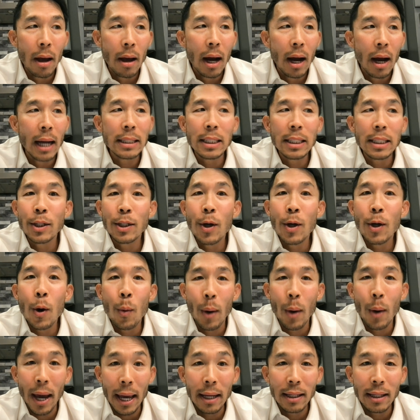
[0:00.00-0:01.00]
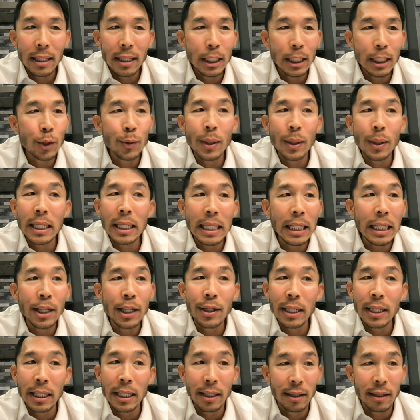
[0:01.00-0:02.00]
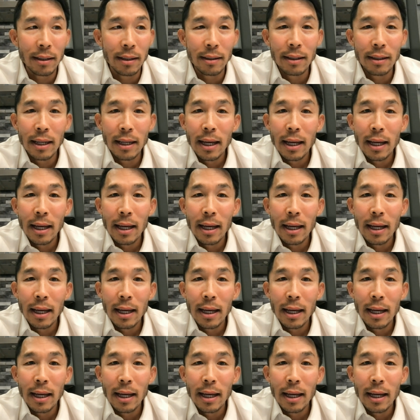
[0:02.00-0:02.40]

I said, No way. He's grinning ear to ear.